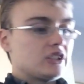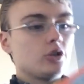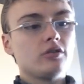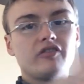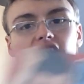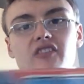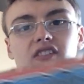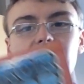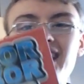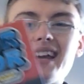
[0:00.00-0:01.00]
for
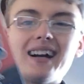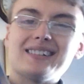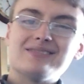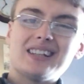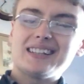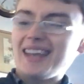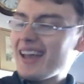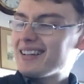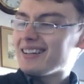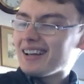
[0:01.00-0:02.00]
£2.50.
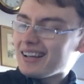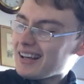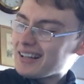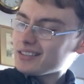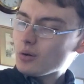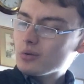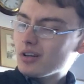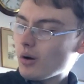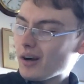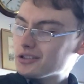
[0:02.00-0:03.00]
Again, I don't
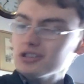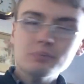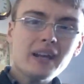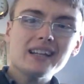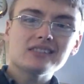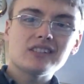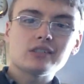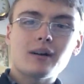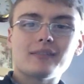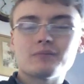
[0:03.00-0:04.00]
know. I just picked
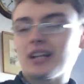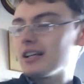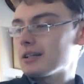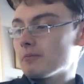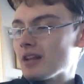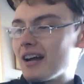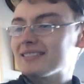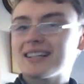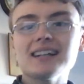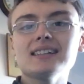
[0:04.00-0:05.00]
this up. Like, I
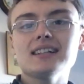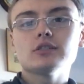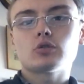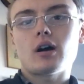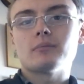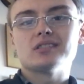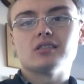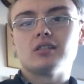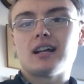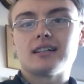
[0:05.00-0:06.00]
scanned it into
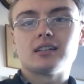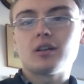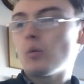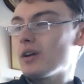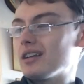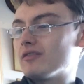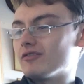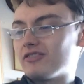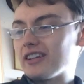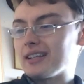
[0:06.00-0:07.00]
Amazon and I don't
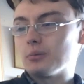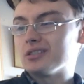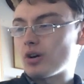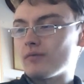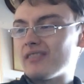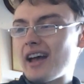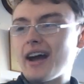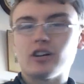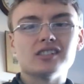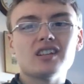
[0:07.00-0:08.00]
even think it was on
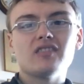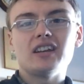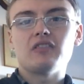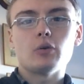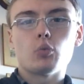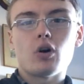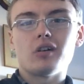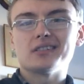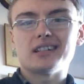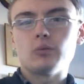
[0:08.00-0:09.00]
there, or even if it
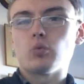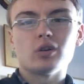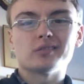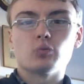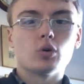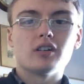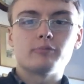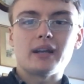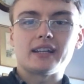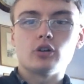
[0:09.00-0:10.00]
was, it wasn't worth
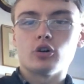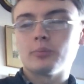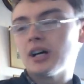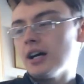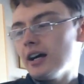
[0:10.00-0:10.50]
picking up.